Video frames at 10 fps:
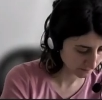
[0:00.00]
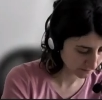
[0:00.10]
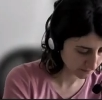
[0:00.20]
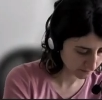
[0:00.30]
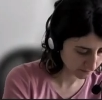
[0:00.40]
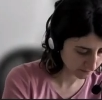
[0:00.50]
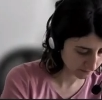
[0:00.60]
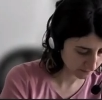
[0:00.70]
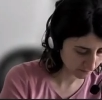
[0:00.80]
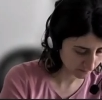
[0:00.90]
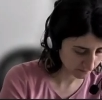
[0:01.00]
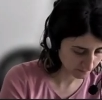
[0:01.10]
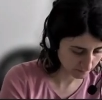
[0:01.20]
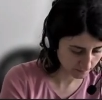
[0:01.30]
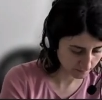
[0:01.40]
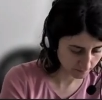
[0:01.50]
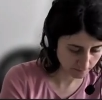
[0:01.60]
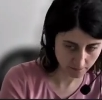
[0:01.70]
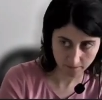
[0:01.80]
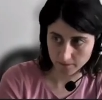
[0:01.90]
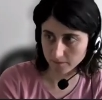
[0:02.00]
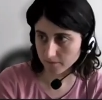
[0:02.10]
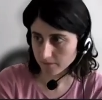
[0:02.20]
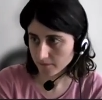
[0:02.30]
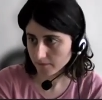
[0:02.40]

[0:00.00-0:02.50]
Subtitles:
No one is speaking in this clip.